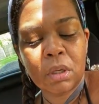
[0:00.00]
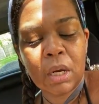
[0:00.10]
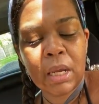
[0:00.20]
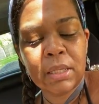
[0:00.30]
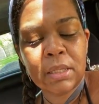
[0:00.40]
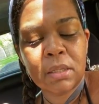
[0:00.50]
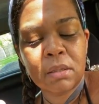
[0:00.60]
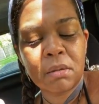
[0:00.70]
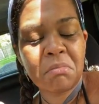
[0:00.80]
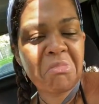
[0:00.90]

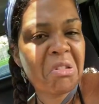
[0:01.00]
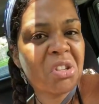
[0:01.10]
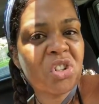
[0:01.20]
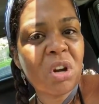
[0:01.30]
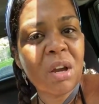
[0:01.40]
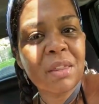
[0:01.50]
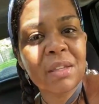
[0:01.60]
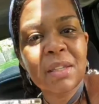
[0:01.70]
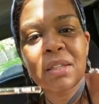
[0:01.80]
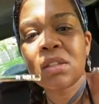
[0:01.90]
It's strong.
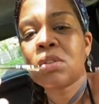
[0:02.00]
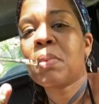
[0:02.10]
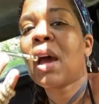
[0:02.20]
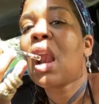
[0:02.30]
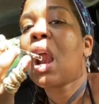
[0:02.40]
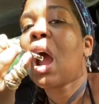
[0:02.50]
This isn't too bad.